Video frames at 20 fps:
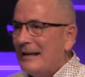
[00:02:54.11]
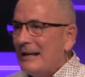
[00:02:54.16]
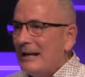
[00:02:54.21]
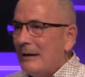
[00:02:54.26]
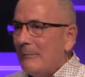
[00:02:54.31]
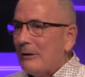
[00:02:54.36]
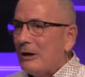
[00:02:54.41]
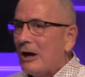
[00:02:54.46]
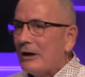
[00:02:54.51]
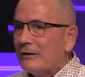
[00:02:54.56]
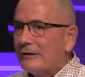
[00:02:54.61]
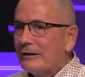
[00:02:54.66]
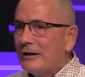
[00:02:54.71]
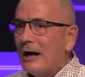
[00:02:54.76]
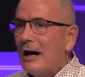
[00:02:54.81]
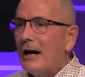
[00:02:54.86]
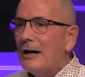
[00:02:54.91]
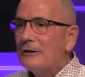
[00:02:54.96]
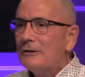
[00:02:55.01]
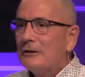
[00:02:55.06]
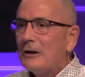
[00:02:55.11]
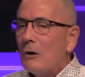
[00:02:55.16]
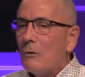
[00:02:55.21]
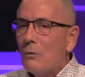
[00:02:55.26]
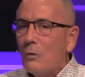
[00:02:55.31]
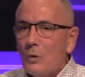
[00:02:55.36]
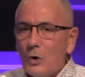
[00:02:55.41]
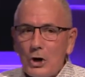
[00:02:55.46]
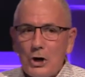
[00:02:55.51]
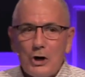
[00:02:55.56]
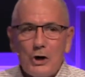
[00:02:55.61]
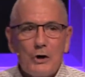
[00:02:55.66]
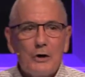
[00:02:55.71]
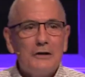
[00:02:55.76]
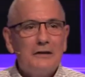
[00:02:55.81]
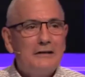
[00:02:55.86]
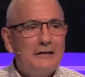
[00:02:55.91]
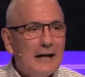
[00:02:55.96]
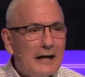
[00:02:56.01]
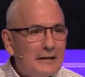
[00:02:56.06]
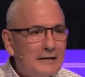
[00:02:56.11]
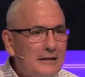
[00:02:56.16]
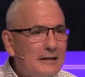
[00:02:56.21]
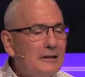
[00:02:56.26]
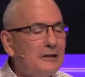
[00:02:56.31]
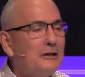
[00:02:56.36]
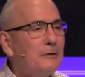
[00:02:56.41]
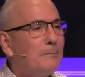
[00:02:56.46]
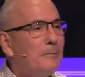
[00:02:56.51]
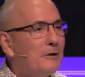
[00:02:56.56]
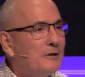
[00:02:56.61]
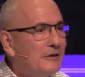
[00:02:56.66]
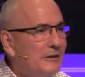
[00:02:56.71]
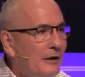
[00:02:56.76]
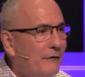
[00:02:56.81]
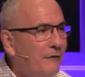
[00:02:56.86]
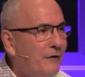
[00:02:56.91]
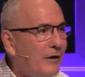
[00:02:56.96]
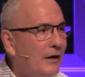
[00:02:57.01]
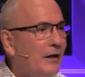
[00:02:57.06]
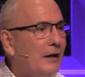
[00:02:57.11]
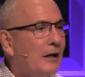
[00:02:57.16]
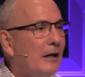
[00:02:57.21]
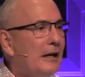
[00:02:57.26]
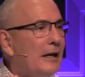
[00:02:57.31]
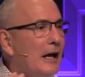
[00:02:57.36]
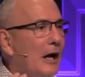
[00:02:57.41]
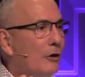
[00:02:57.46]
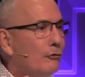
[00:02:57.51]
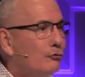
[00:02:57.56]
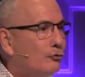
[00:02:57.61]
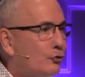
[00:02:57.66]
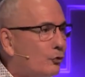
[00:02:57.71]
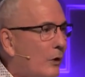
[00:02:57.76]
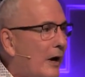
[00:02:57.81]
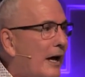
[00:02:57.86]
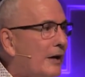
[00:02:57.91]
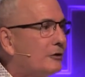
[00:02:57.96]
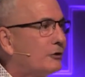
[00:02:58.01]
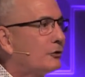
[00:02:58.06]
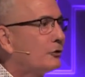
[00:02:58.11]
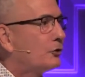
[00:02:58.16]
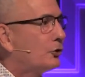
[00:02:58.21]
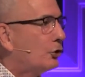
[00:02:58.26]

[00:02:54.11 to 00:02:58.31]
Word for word: because God's word doesn't specifically address